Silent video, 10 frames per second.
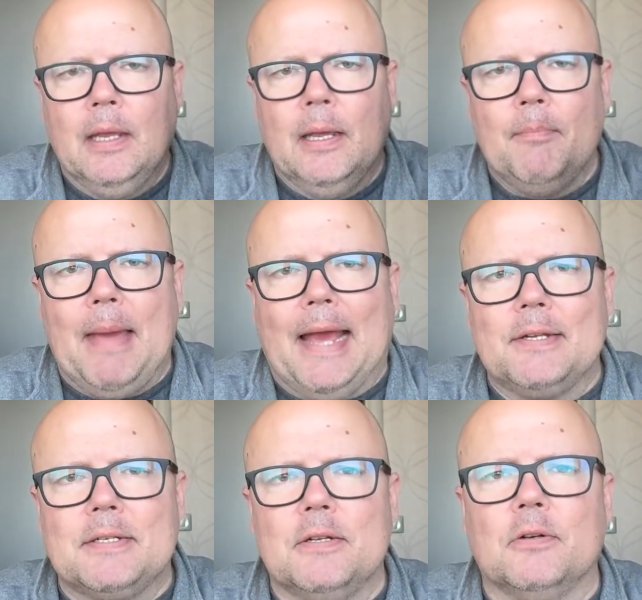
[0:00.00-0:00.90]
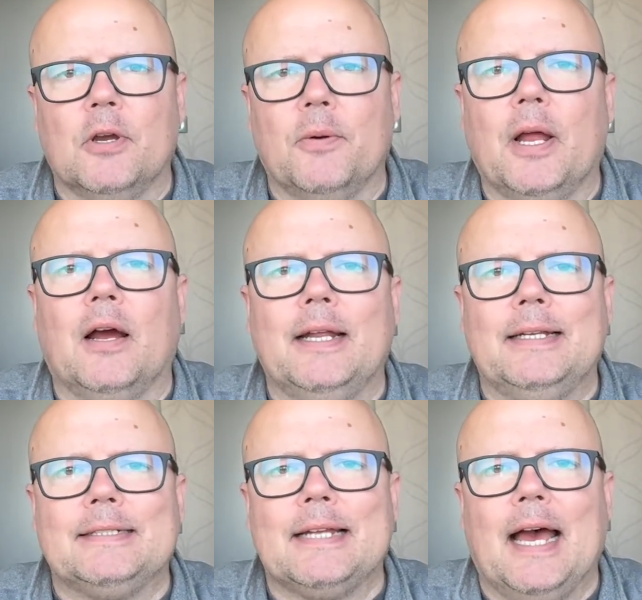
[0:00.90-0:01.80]
masks still going on
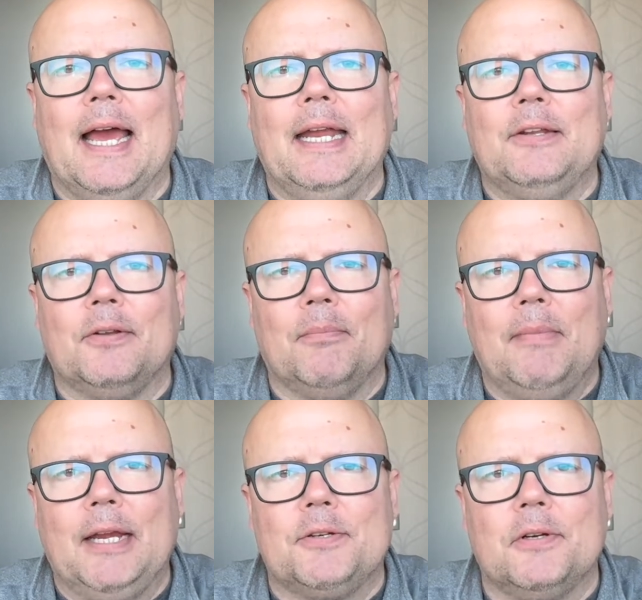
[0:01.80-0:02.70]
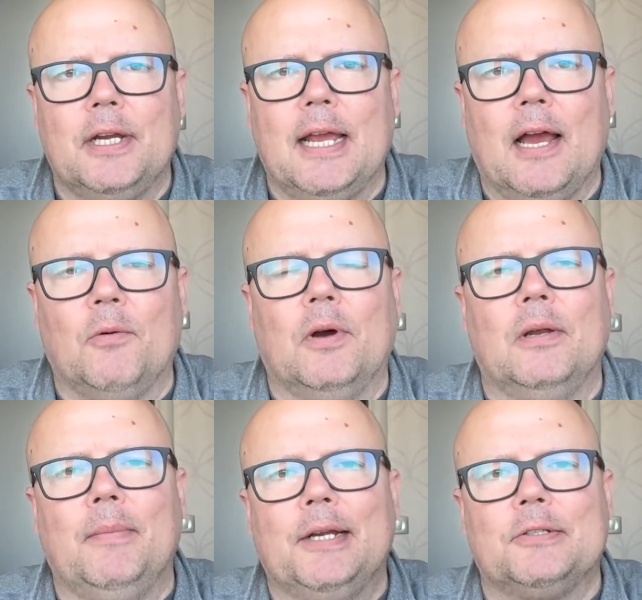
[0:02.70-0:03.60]
inside, so make sure you got
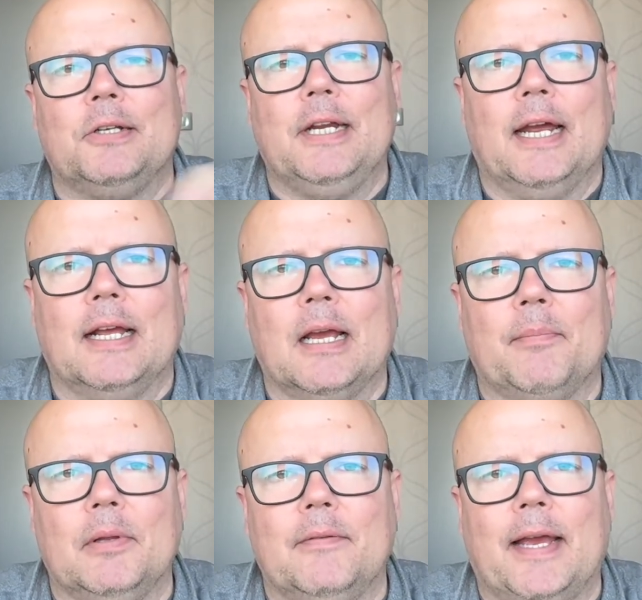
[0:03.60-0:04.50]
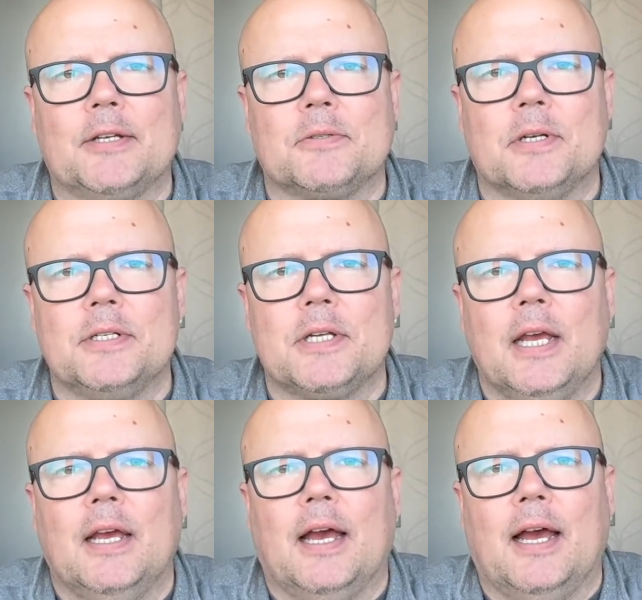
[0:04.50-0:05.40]
one. Make sure you got a couple of extras
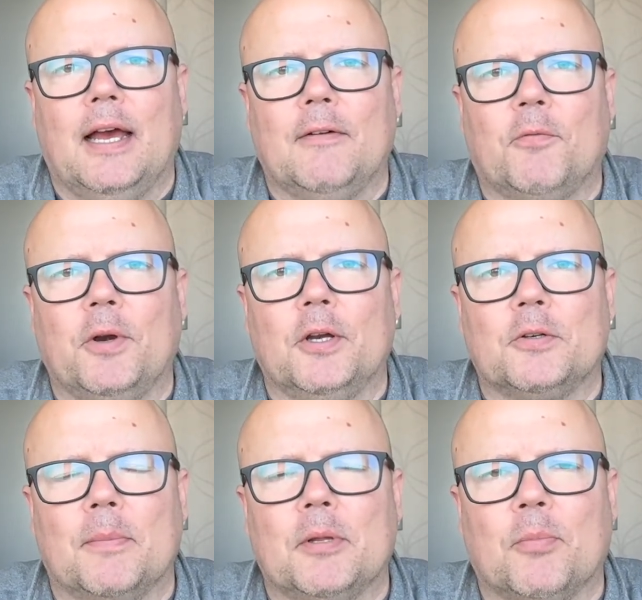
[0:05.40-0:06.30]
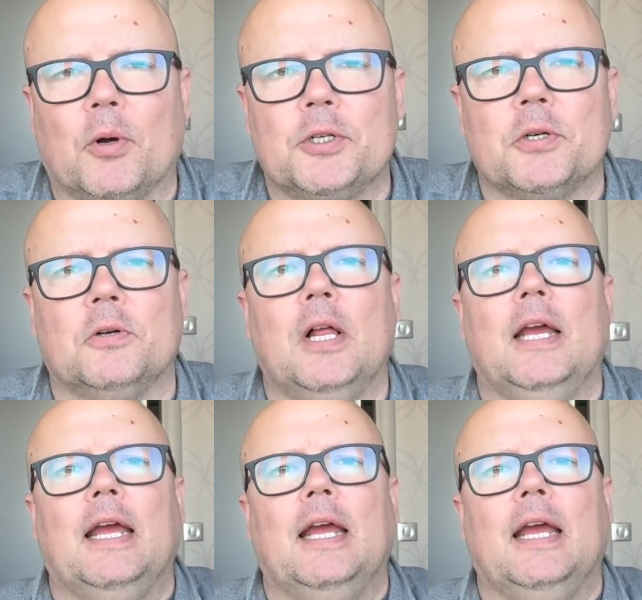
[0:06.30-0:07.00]
for your trip to Portugal.